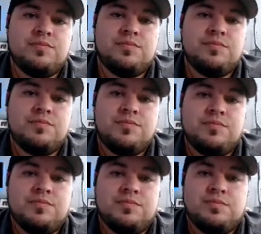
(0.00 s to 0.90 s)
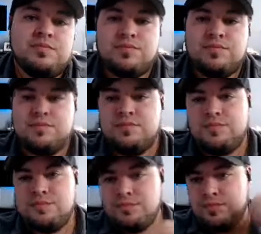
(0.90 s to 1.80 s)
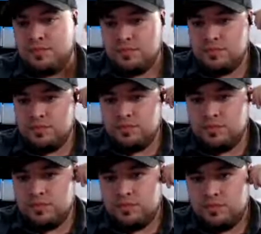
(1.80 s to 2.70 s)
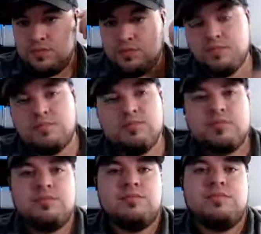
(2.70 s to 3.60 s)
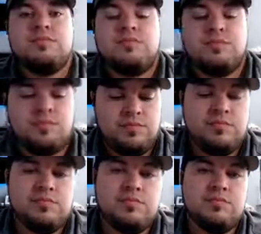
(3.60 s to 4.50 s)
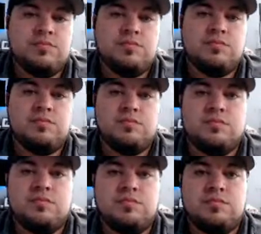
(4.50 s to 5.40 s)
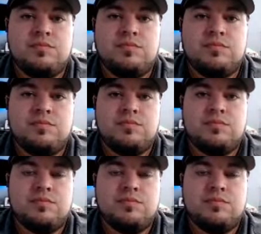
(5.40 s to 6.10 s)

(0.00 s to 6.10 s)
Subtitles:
[no speech]